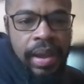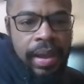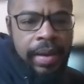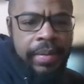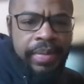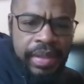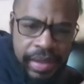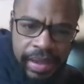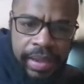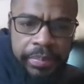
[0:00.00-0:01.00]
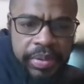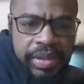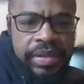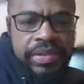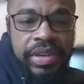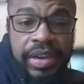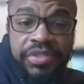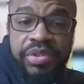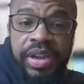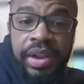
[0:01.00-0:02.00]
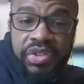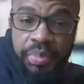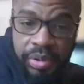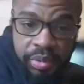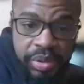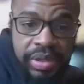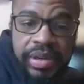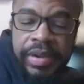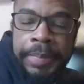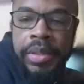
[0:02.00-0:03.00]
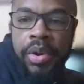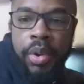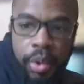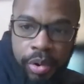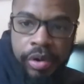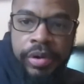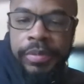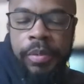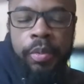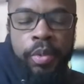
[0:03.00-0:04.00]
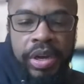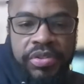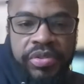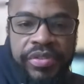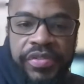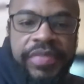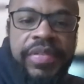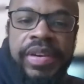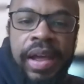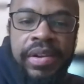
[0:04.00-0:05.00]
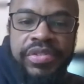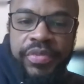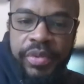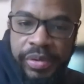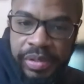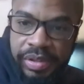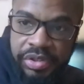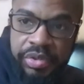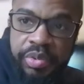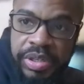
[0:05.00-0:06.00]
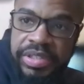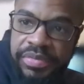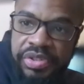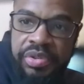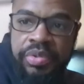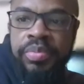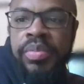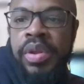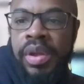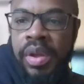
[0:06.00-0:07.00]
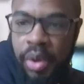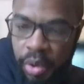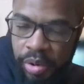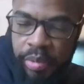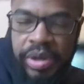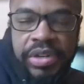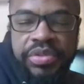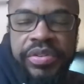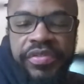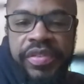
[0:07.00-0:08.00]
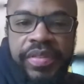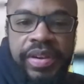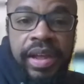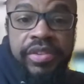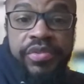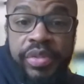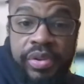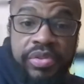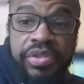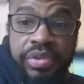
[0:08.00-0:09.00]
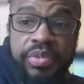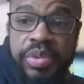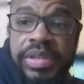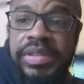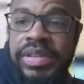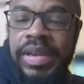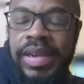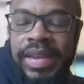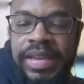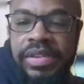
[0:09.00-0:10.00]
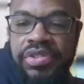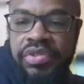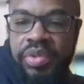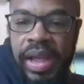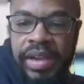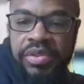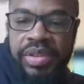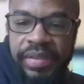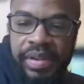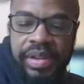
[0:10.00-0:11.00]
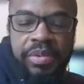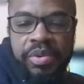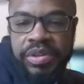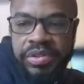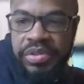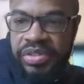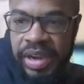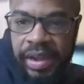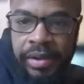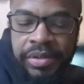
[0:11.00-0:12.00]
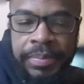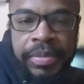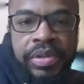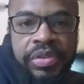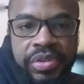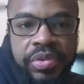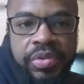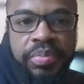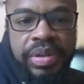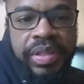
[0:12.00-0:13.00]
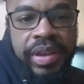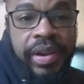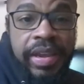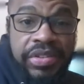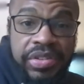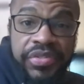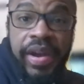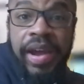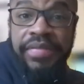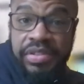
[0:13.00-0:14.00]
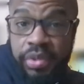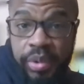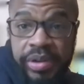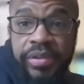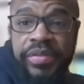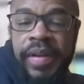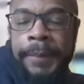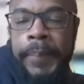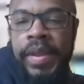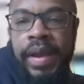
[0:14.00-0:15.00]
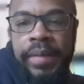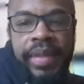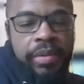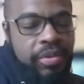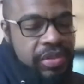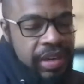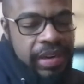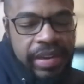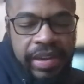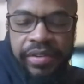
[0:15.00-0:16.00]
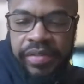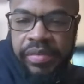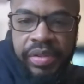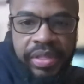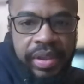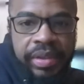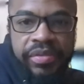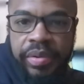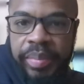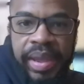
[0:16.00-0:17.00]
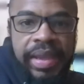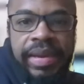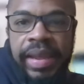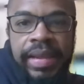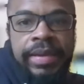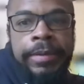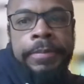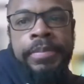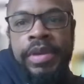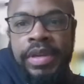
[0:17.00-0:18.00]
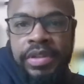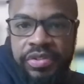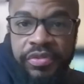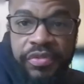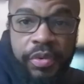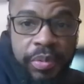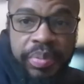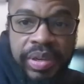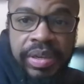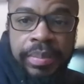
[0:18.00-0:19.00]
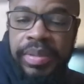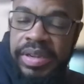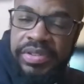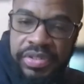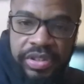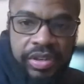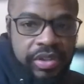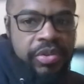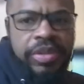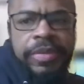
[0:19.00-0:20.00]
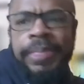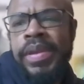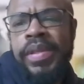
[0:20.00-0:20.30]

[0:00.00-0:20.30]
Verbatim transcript: Uh, the camp is $100 per week or $150 for the two weeks of June or $150 for those two weeks in July. You definitely want your child to be there ages 5 to 12. Uh, they will take care of everything from 8 a.m. to 4 p.m., lunches included.